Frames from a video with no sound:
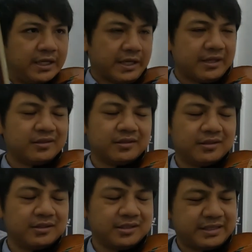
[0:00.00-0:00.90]

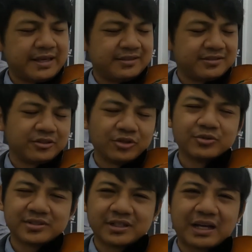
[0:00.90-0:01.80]
And yes, the
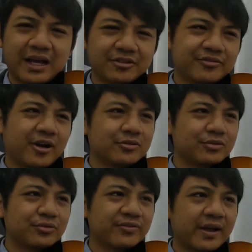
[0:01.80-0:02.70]
notes are kind of hard
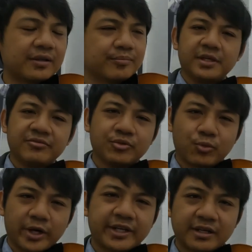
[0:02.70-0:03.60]
to find. But if you
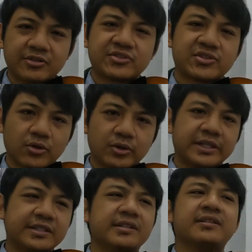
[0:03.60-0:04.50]
work it out
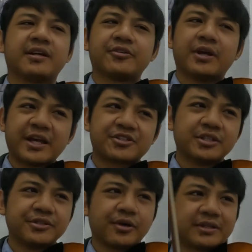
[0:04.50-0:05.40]
slowly, they're
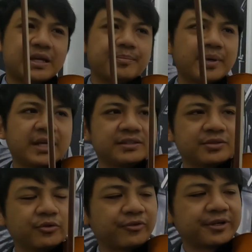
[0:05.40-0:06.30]
actually not that bad.
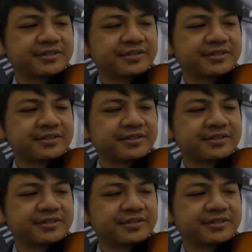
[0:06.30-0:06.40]
So for